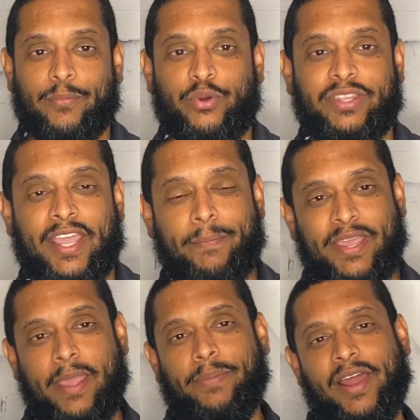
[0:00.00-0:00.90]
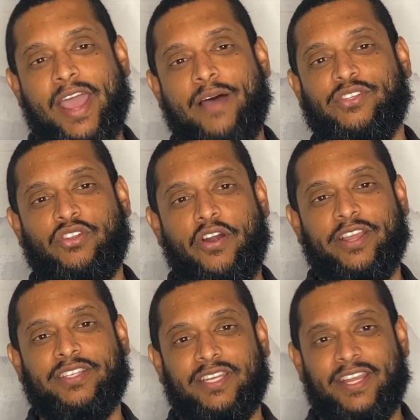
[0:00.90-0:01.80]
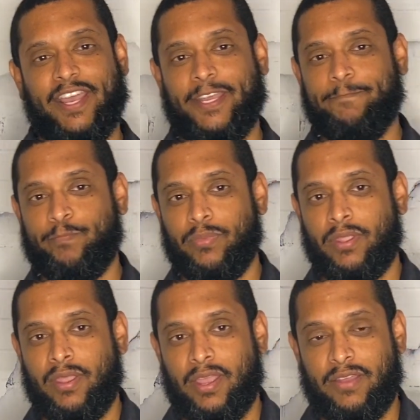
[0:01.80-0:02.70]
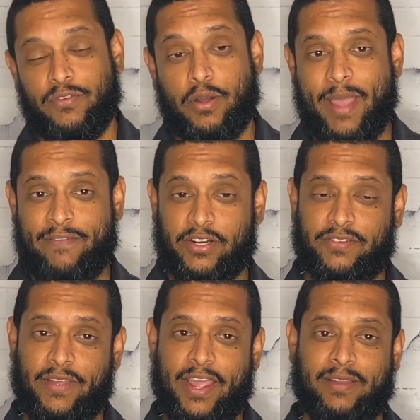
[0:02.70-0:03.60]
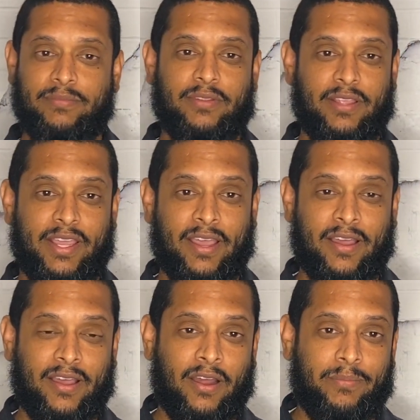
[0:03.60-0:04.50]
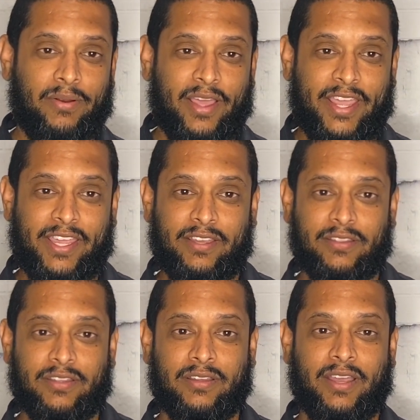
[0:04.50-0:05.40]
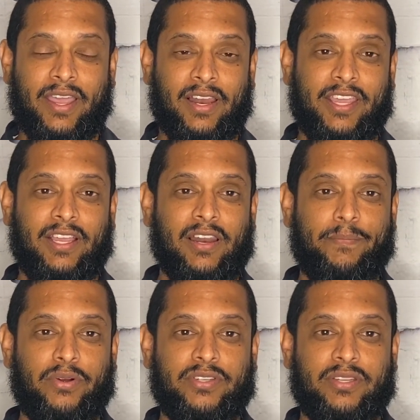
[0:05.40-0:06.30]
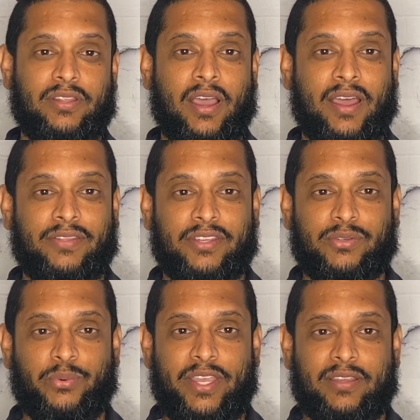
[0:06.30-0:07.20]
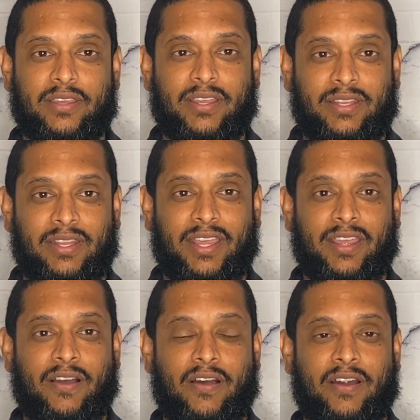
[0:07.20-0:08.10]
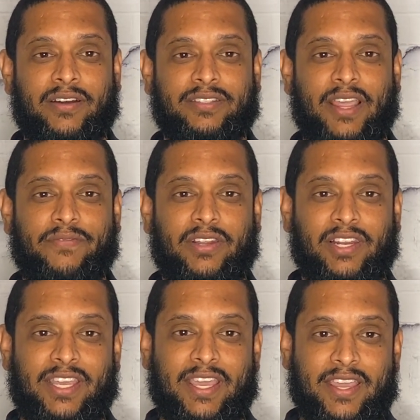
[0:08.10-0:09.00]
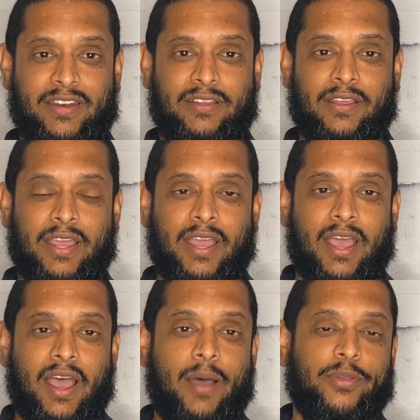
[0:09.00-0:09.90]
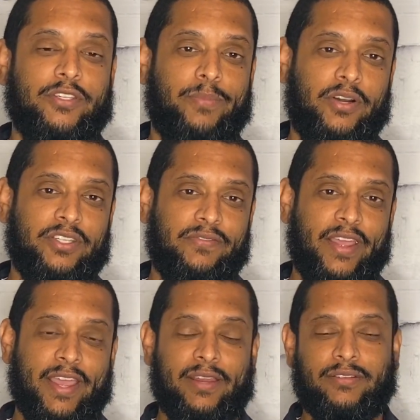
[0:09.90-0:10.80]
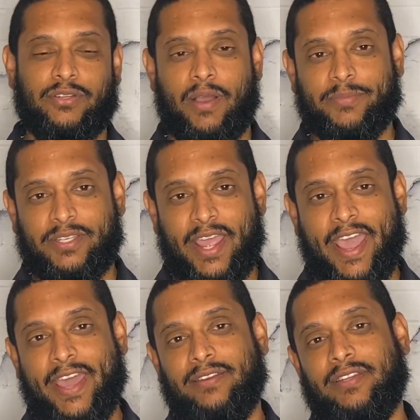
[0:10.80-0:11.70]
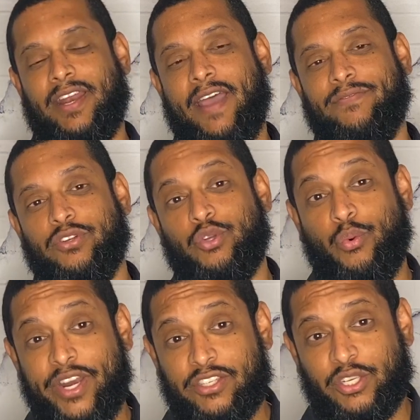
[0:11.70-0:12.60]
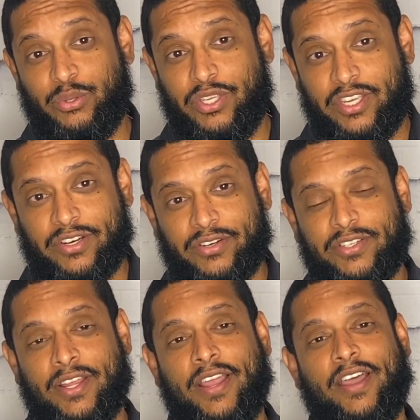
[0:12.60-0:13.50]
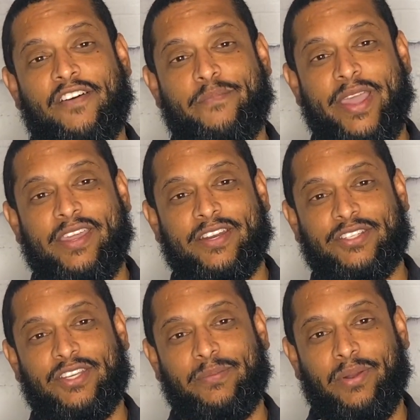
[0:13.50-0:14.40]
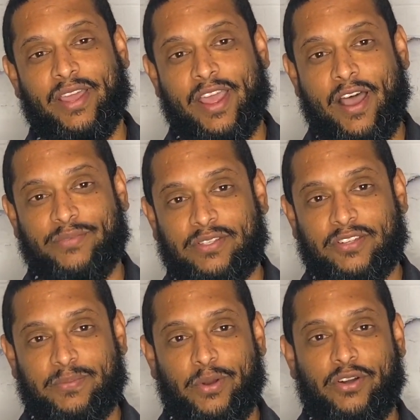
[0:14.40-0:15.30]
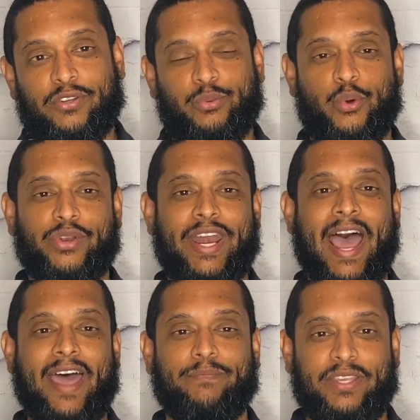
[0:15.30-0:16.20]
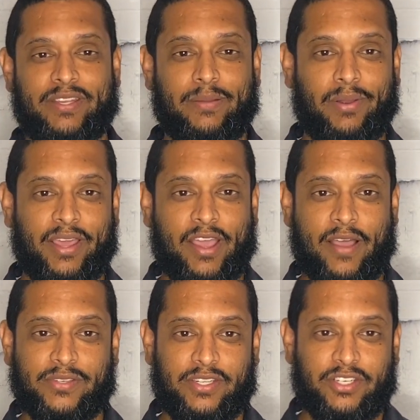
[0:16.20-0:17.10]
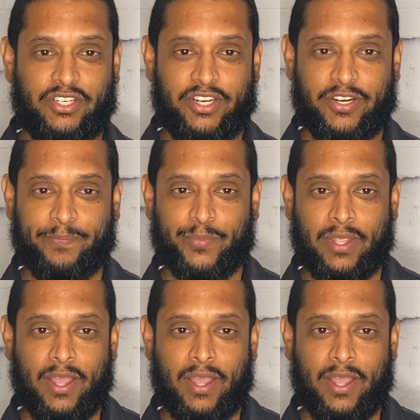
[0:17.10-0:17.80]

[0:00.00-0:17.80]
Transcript: With the NBA playoffs starting today, if you're a Mavericks fan, they are playing the LA Clippers this week, and they are definitely in. I'm a Spurs fan, so I'm sad that after 22 years of making it to the playoffs, the Spurs will not be in the playoffs this year.